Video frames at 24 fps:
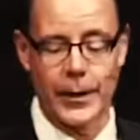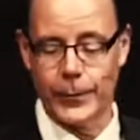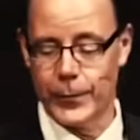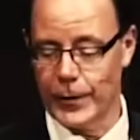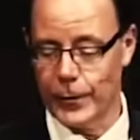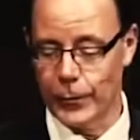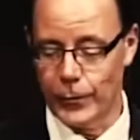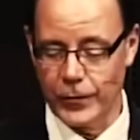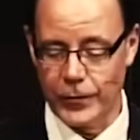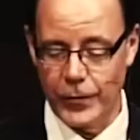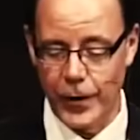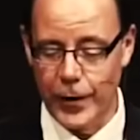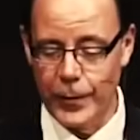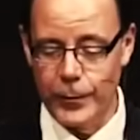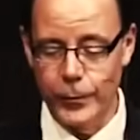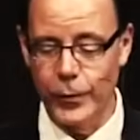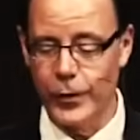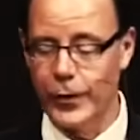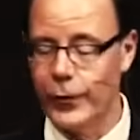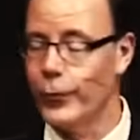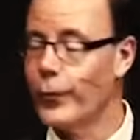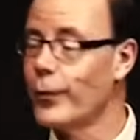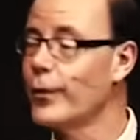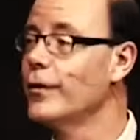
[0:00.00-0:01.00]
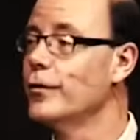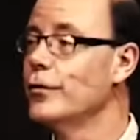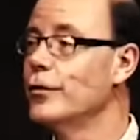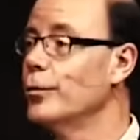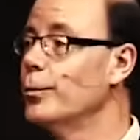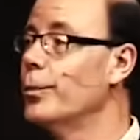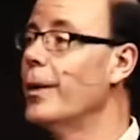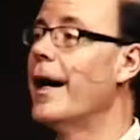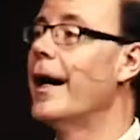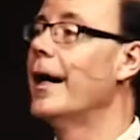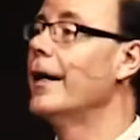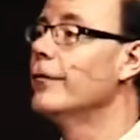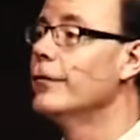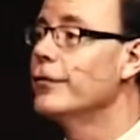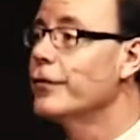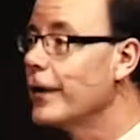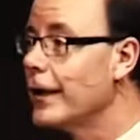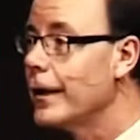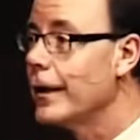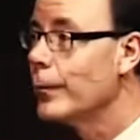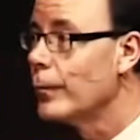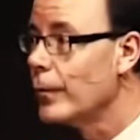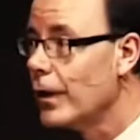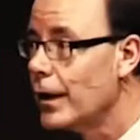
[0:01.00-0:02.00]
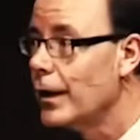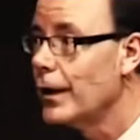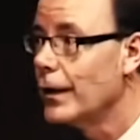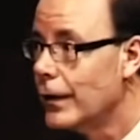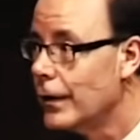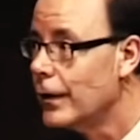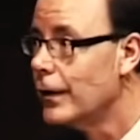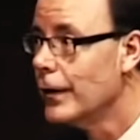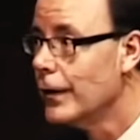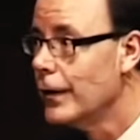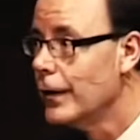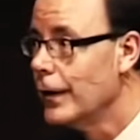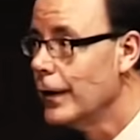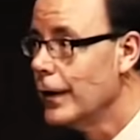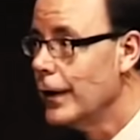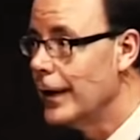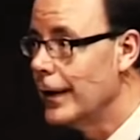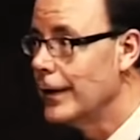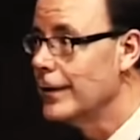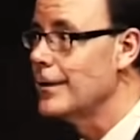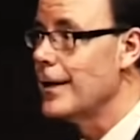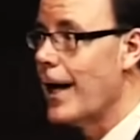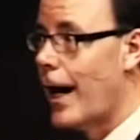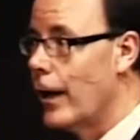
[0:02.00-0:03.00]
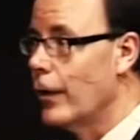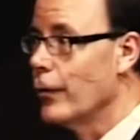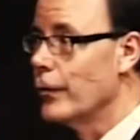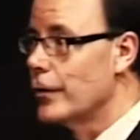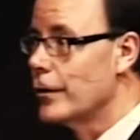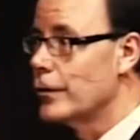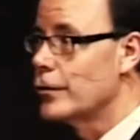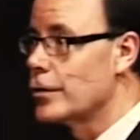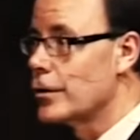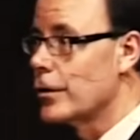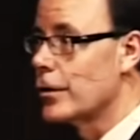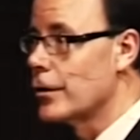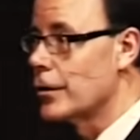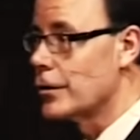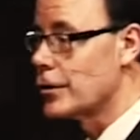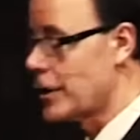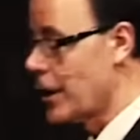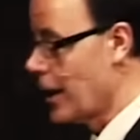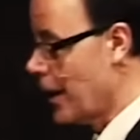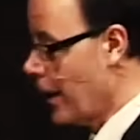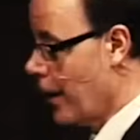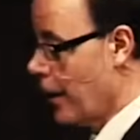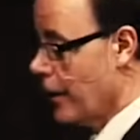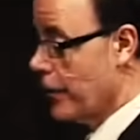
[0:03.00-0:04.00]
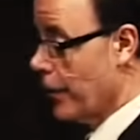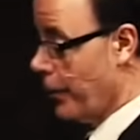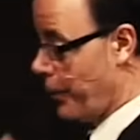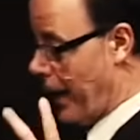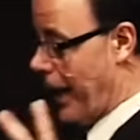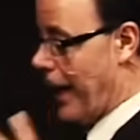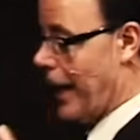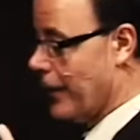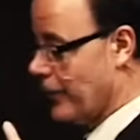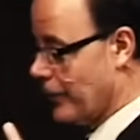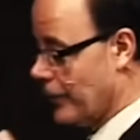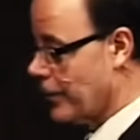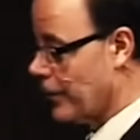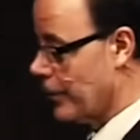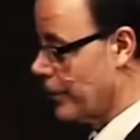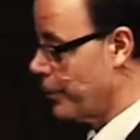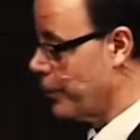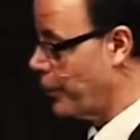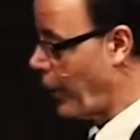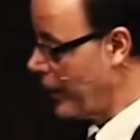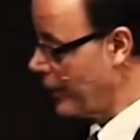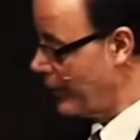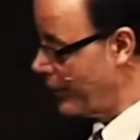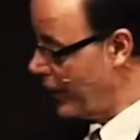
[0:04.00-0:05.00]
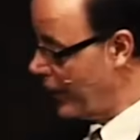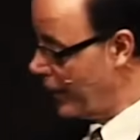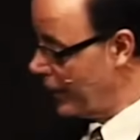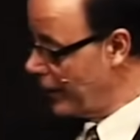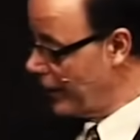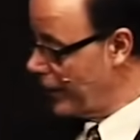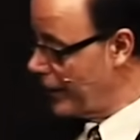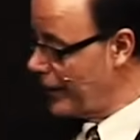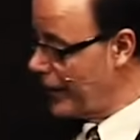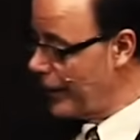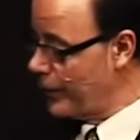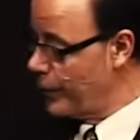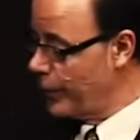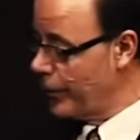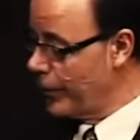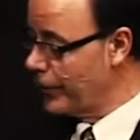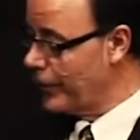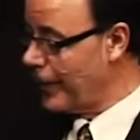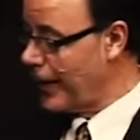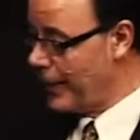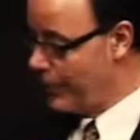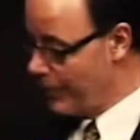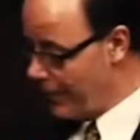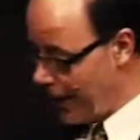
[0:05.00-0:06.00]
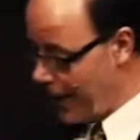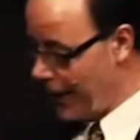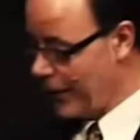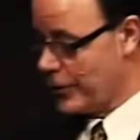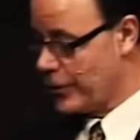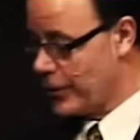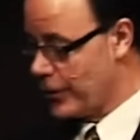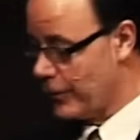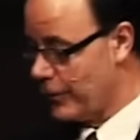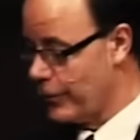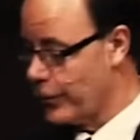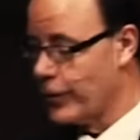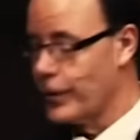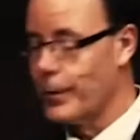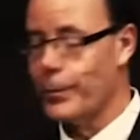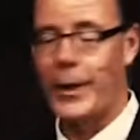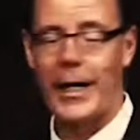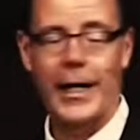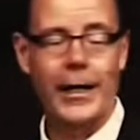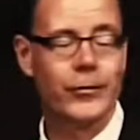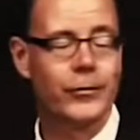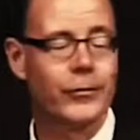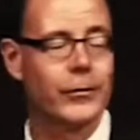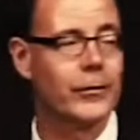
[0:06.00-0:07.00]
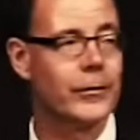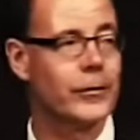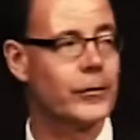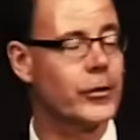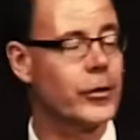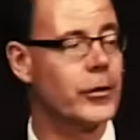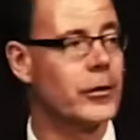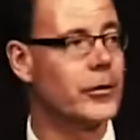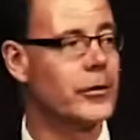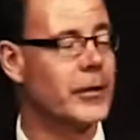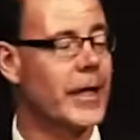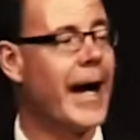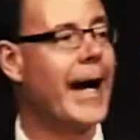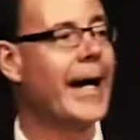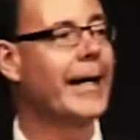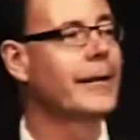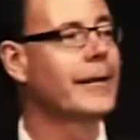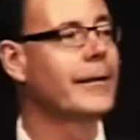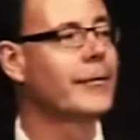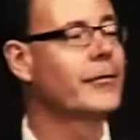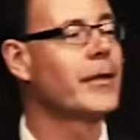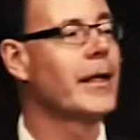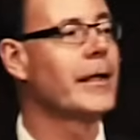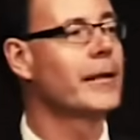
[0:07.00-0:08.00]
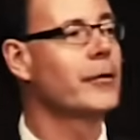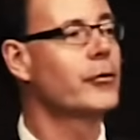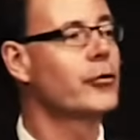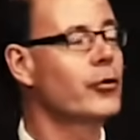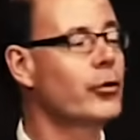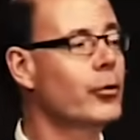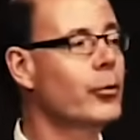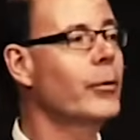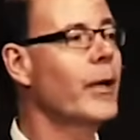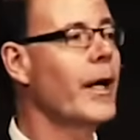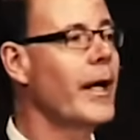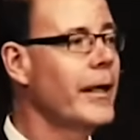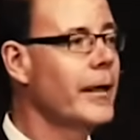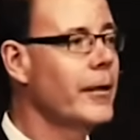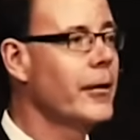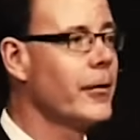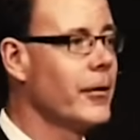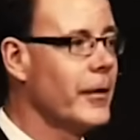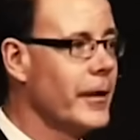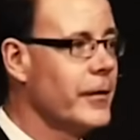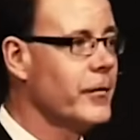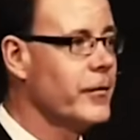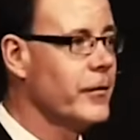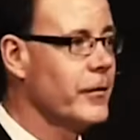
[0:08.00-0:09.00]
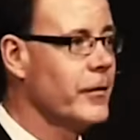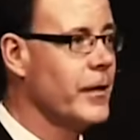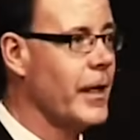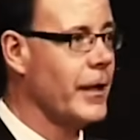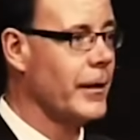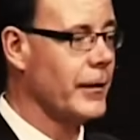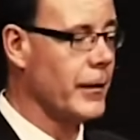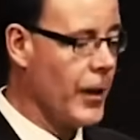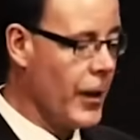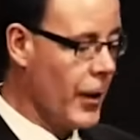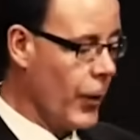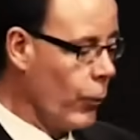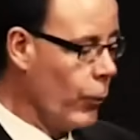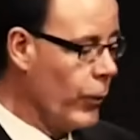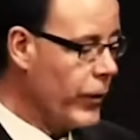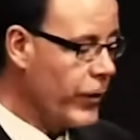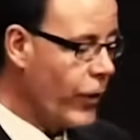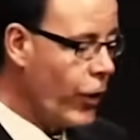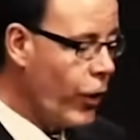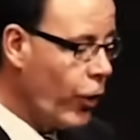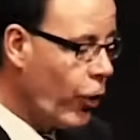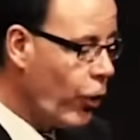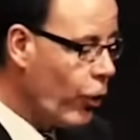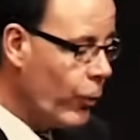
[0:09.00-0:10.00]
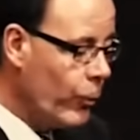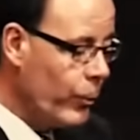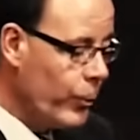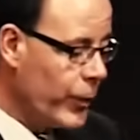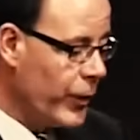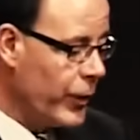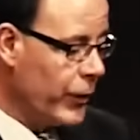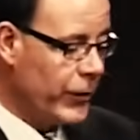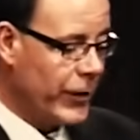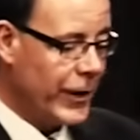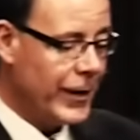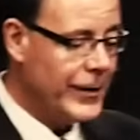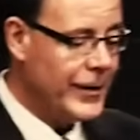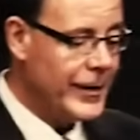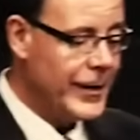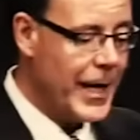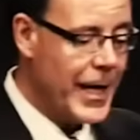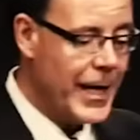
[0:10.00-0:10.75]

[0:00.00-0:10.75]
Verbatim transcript: I mean, it was unbelievable. The DuPont family endowed the church. The pastor, primarily, they built a mansion for the pastor of the church. I lived on a two acre estate with a home built in the